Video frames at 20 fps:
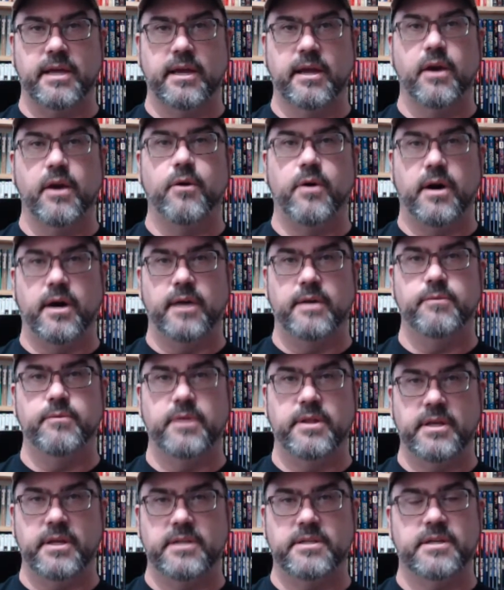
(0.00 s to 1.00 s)
that go
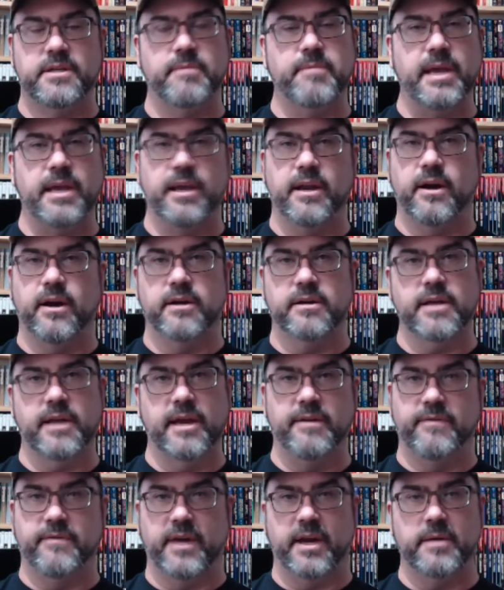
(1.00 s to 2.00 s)
on with this to make it
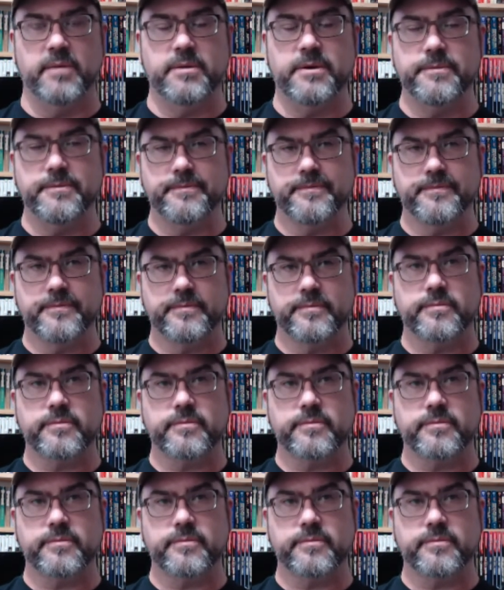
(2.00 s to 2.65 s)
all kind of viable.